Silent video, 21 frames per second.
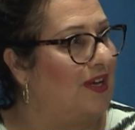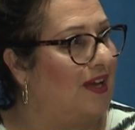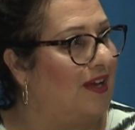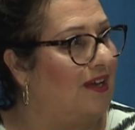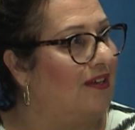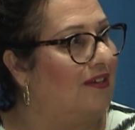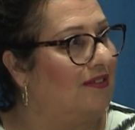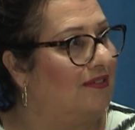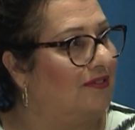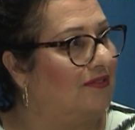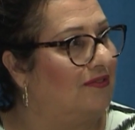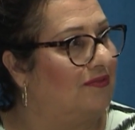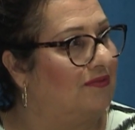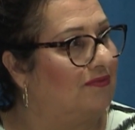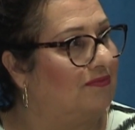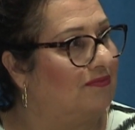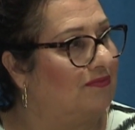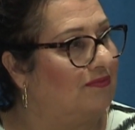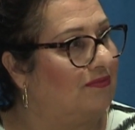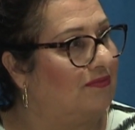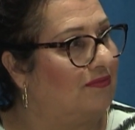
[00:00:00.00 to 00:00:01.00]
different
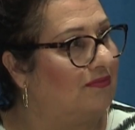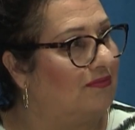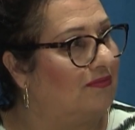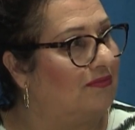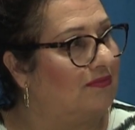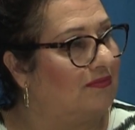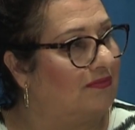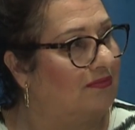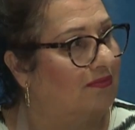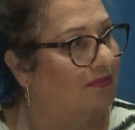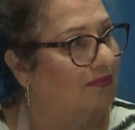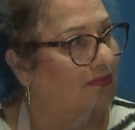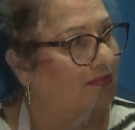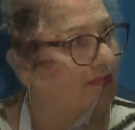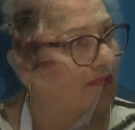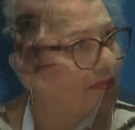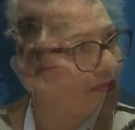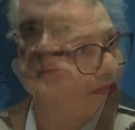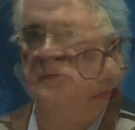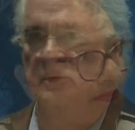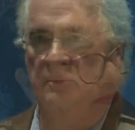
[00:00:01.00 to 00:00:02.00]
clients have different. I
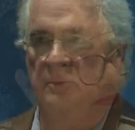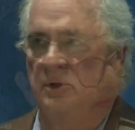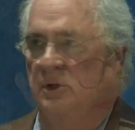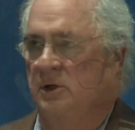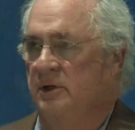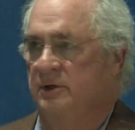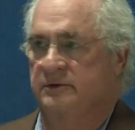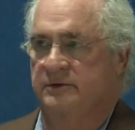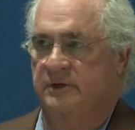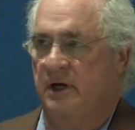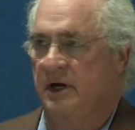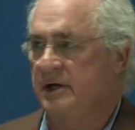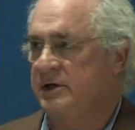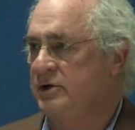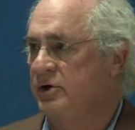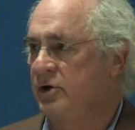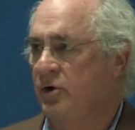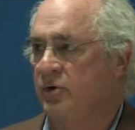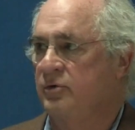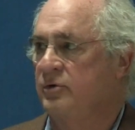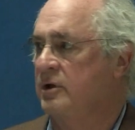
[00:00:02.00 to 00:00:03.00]
have some clients I
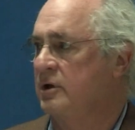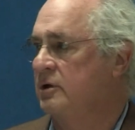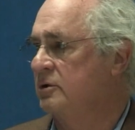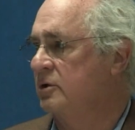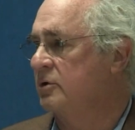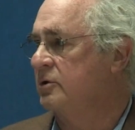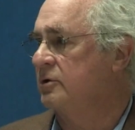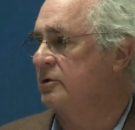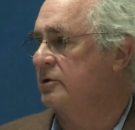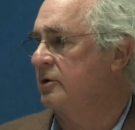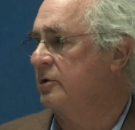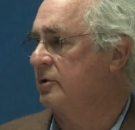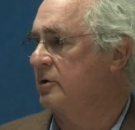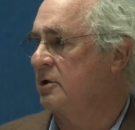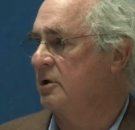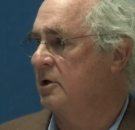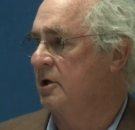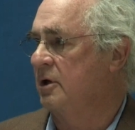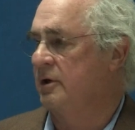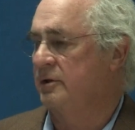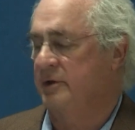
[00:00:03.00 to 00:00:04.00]
know they look at
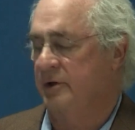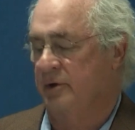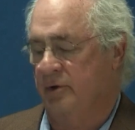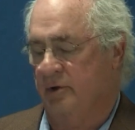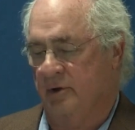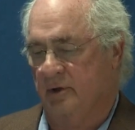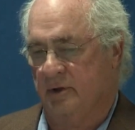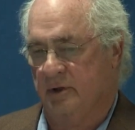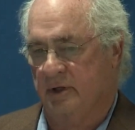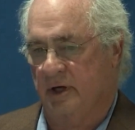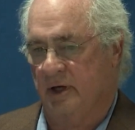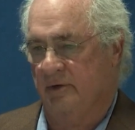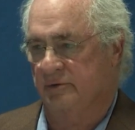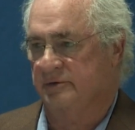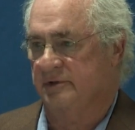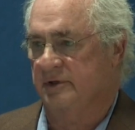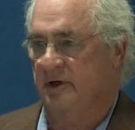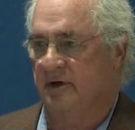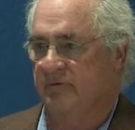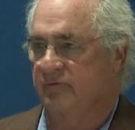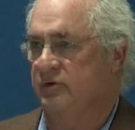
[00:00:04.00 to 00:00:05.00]
their accounts
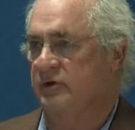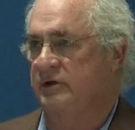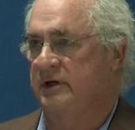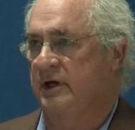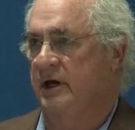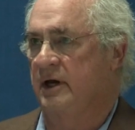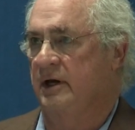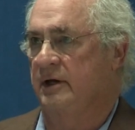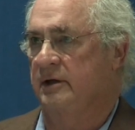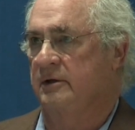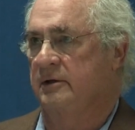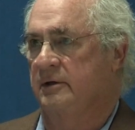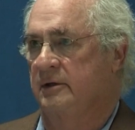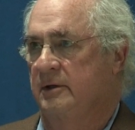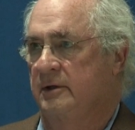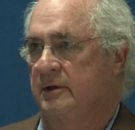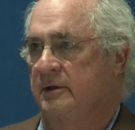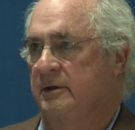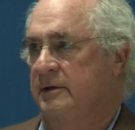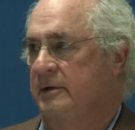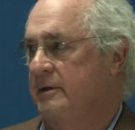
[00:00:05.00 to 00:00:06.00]
every day.
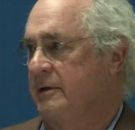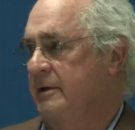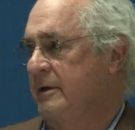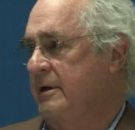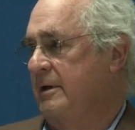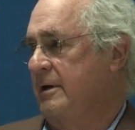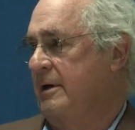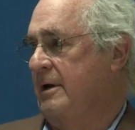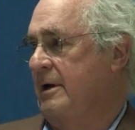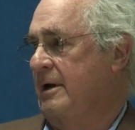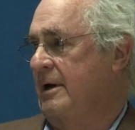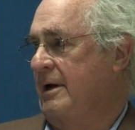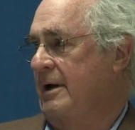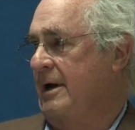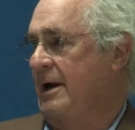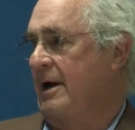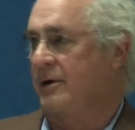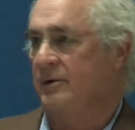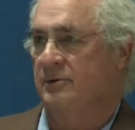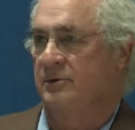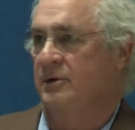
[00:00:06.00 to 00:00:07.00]

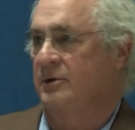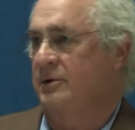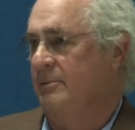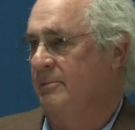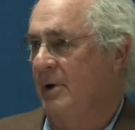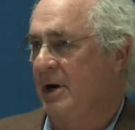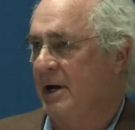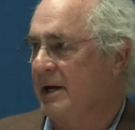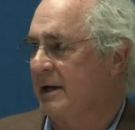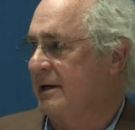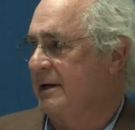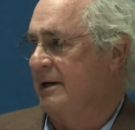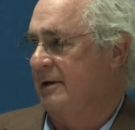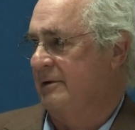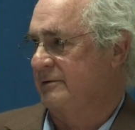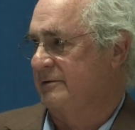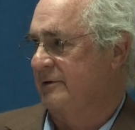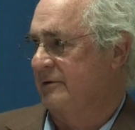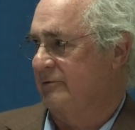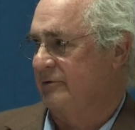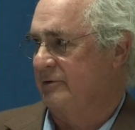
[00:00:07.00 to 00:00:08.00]
I don't look at my
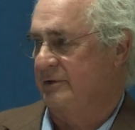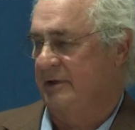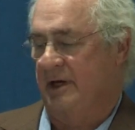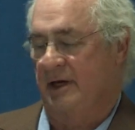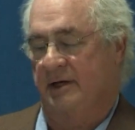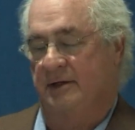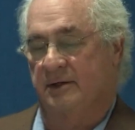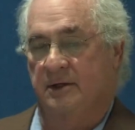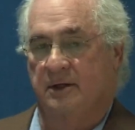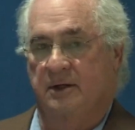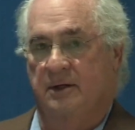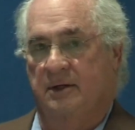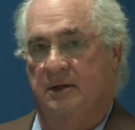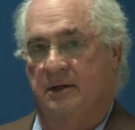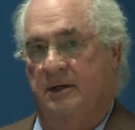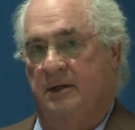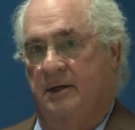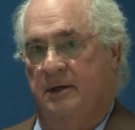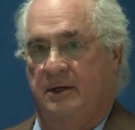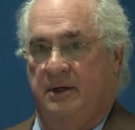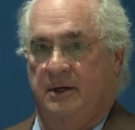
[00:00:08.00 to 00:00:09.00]
accounts every day,
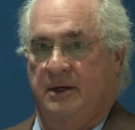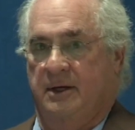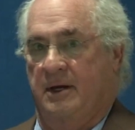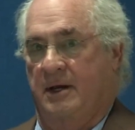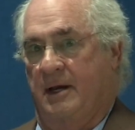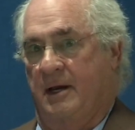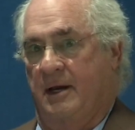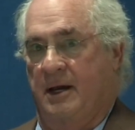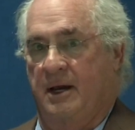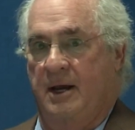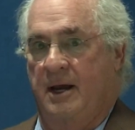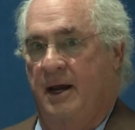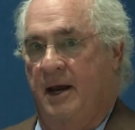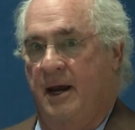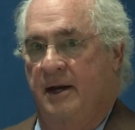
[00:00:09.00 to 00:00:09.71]
and